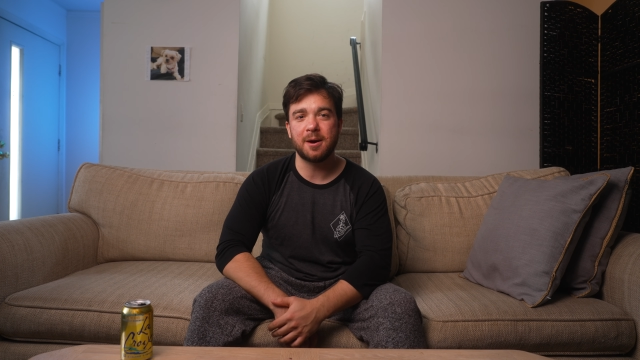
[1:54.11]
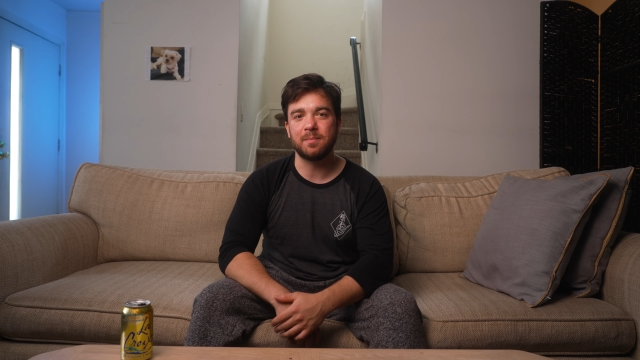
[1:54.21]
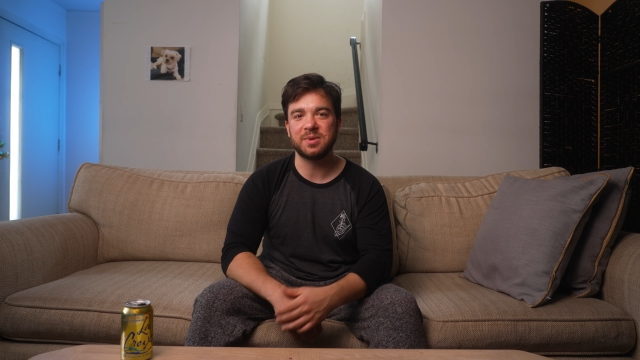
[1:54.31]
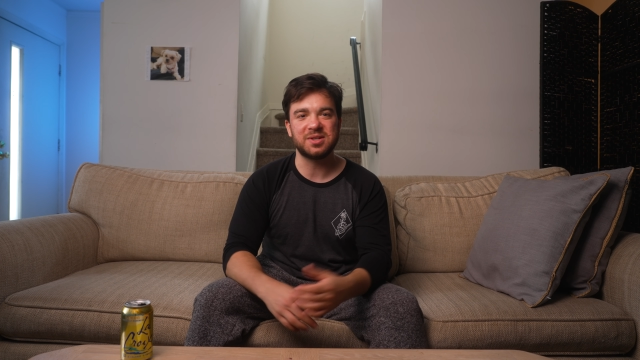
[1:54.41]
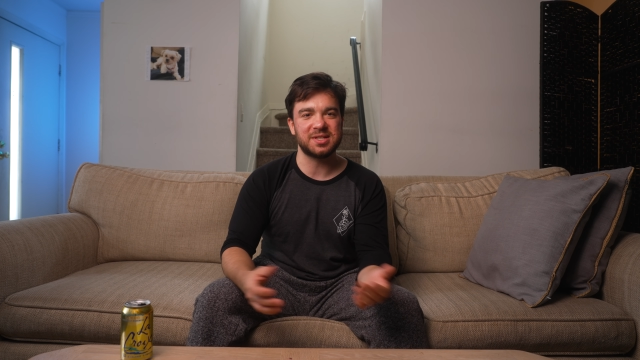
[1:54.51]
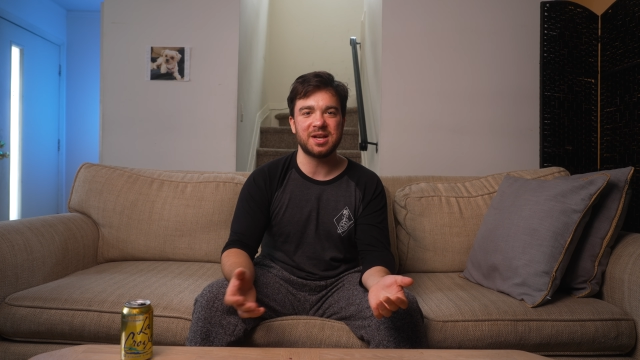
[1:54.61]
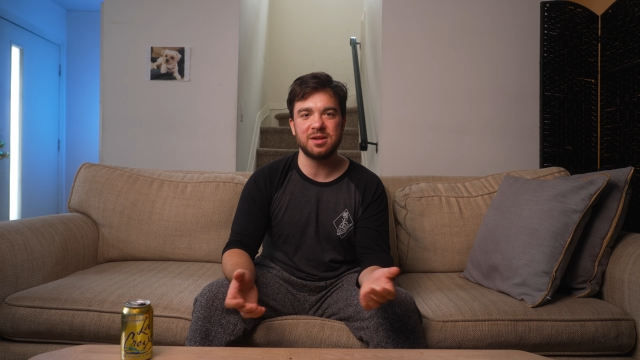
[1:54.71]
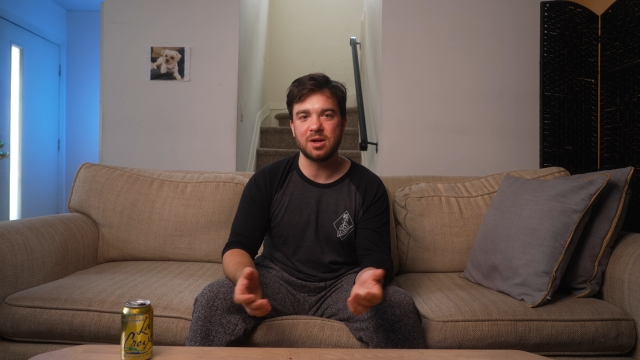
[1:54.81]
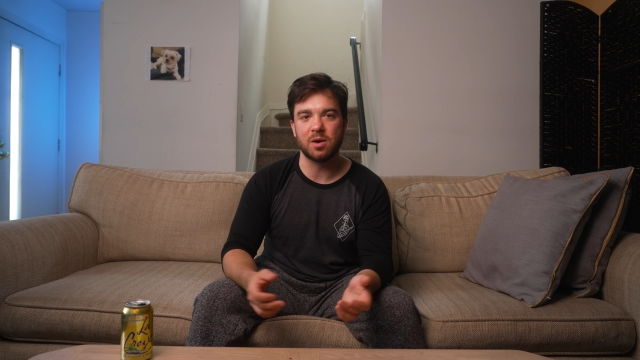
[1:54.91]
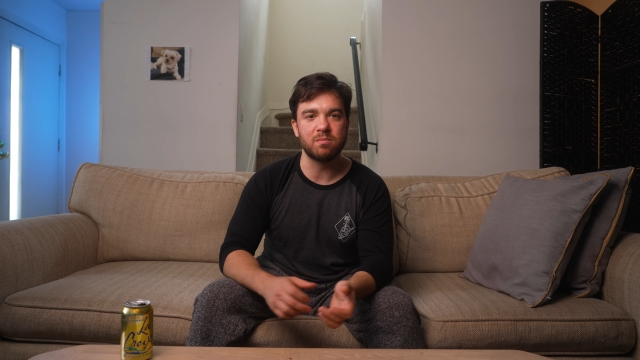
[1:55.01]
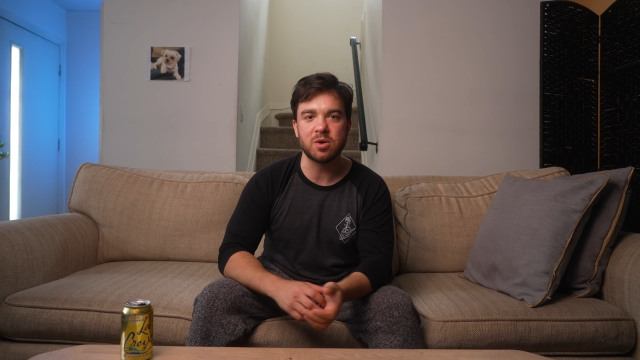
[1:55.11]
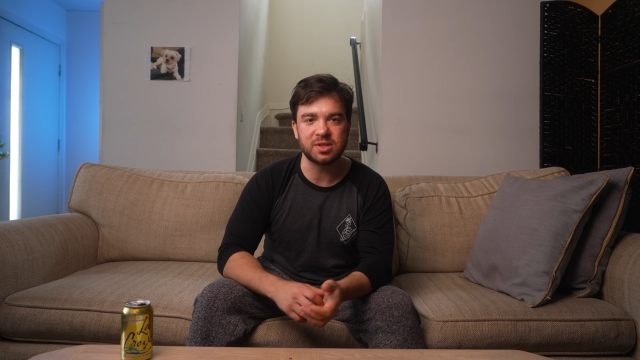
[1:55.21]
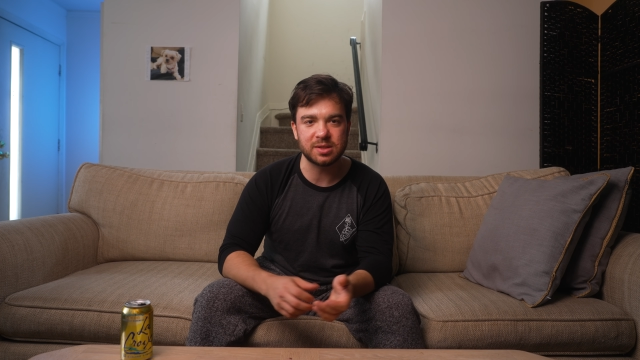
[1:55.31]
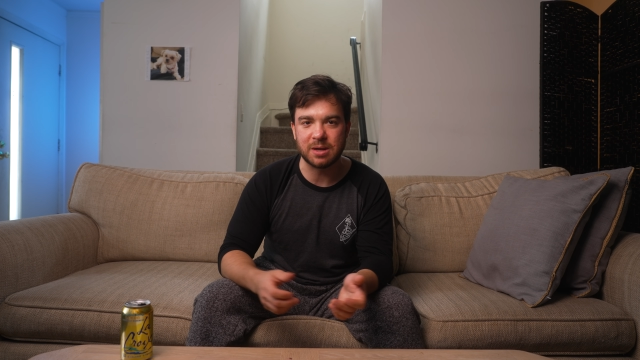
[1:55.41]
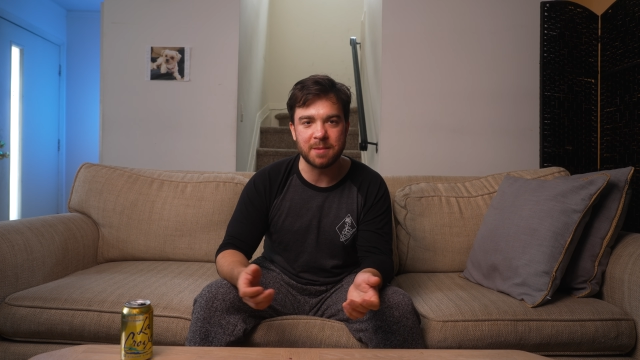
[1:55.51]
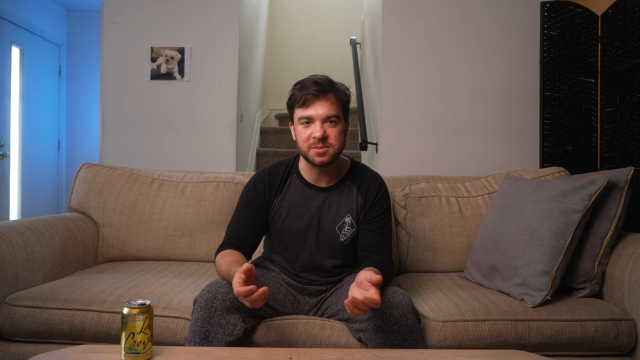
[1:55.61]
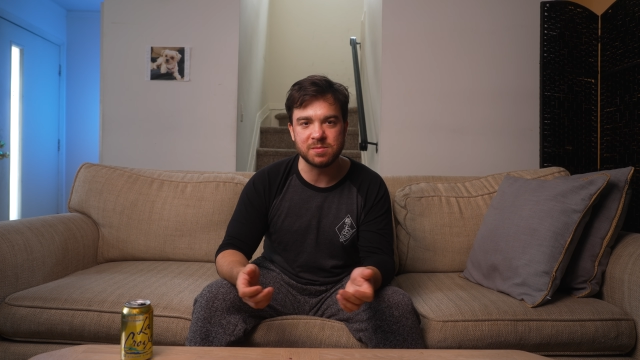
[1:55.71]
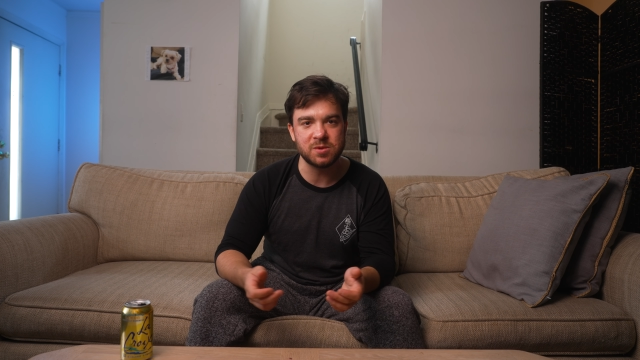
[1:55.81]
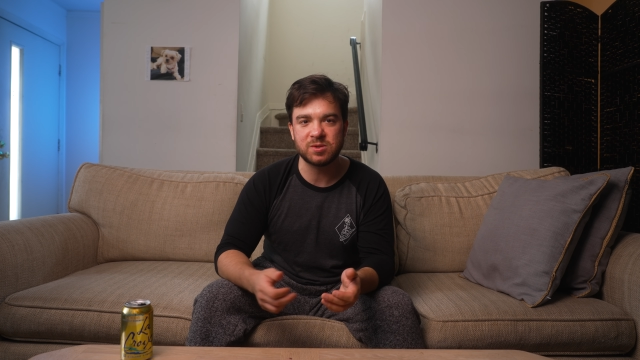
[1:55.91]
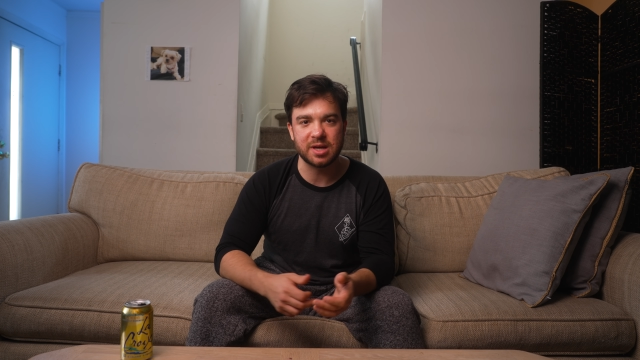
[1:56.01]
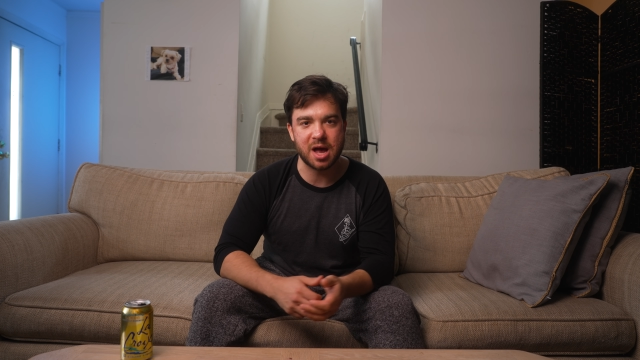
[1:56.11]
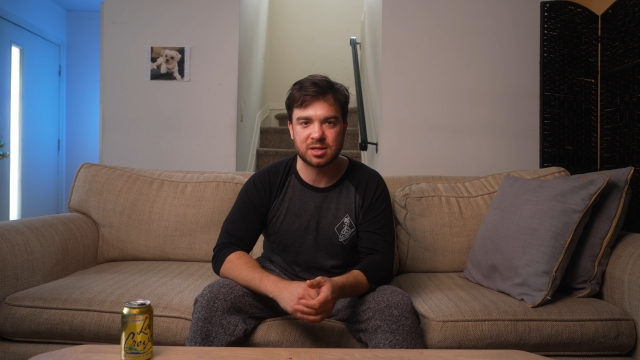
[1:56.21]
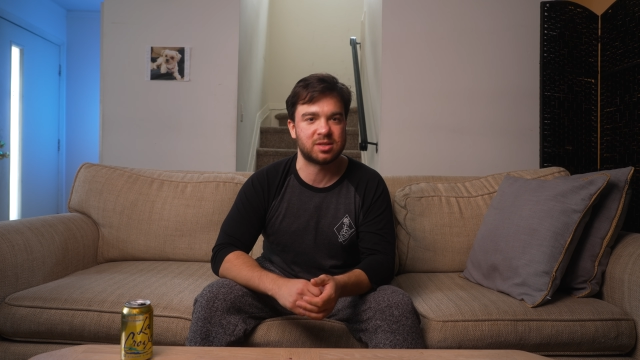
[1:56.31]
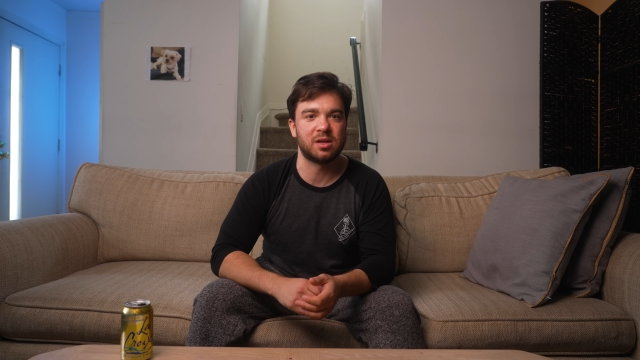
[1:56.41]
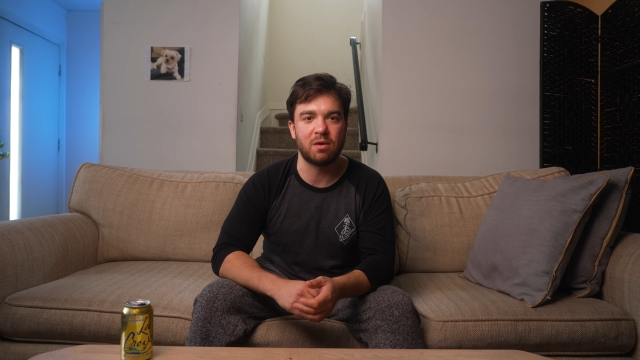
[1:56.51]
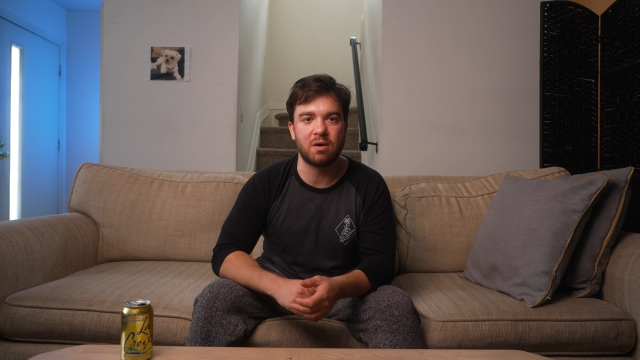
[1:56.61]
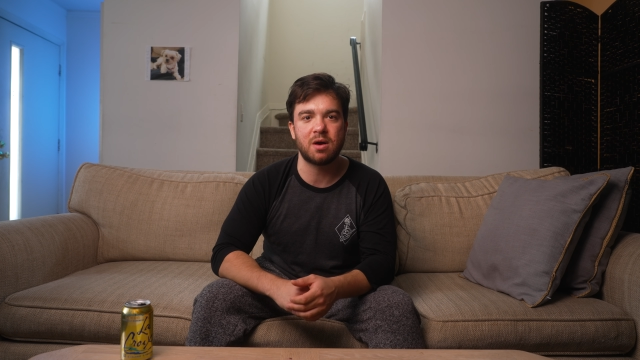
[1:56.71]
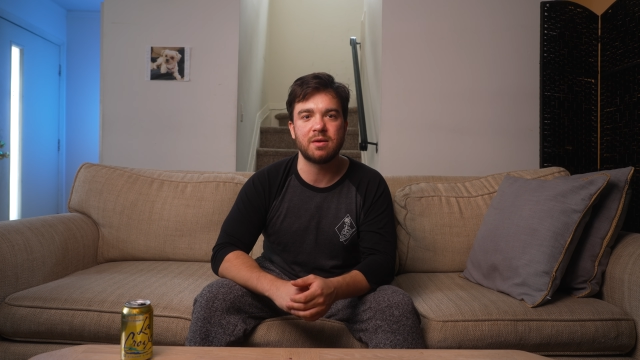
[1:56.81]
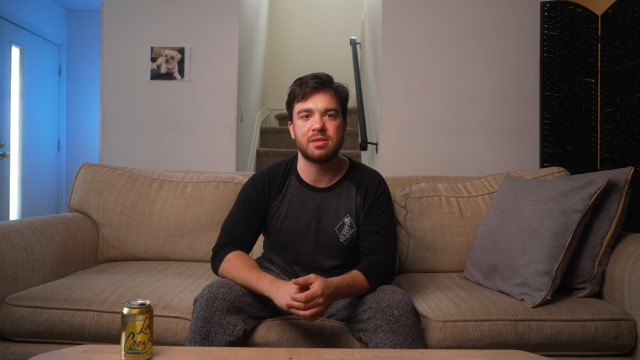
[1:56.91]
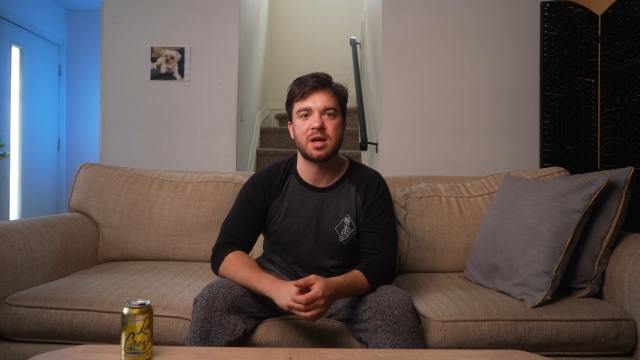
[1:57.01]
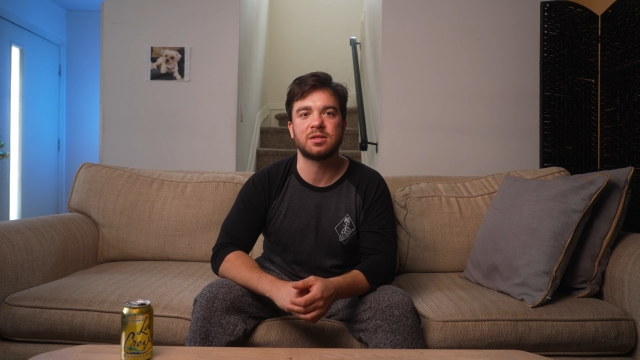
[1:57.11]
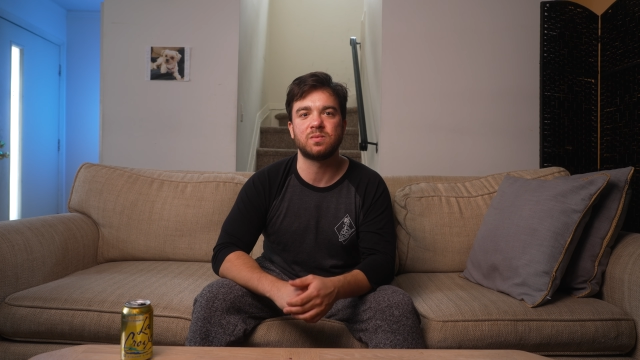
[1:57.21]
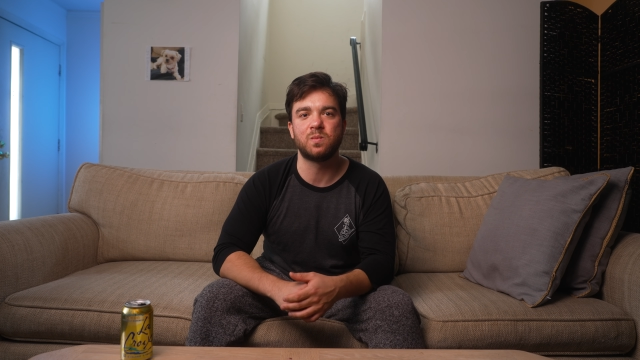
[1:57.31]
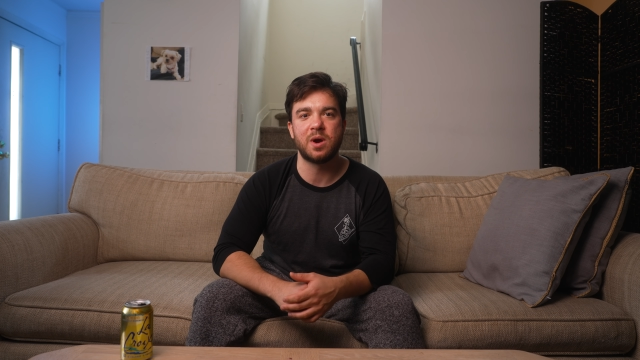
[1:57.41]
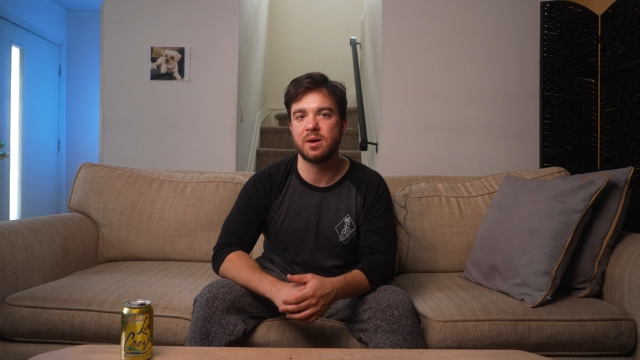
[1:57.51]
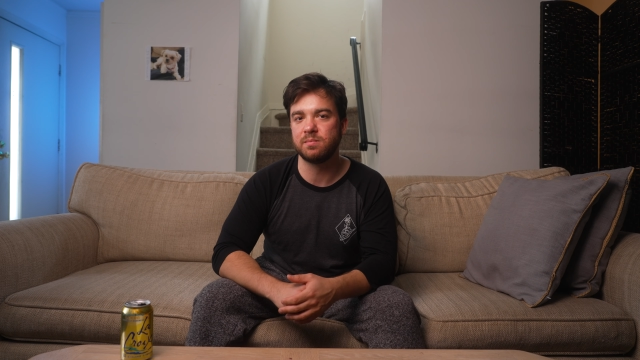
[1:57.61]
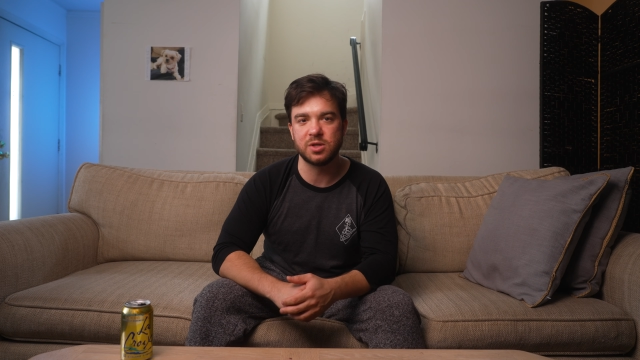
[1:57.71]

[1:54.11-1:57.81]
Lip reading: because, most of the times I'm using XLR, that's when I'm